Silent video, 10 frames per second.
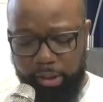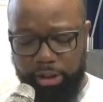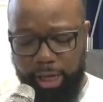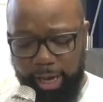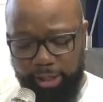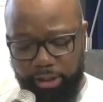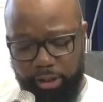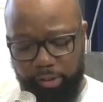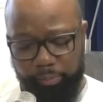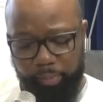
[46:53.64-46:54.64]
The
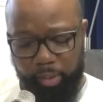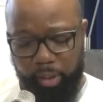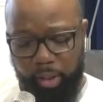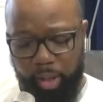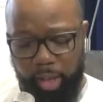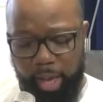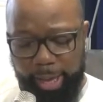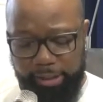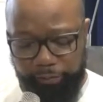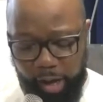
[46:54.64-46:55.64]
challenge
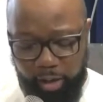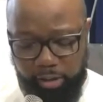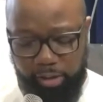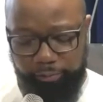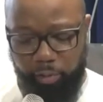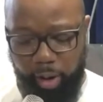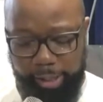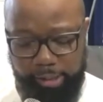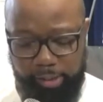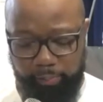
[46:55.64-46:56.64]
as followers of
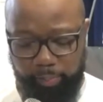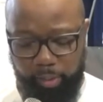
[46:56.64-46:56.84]
Christ,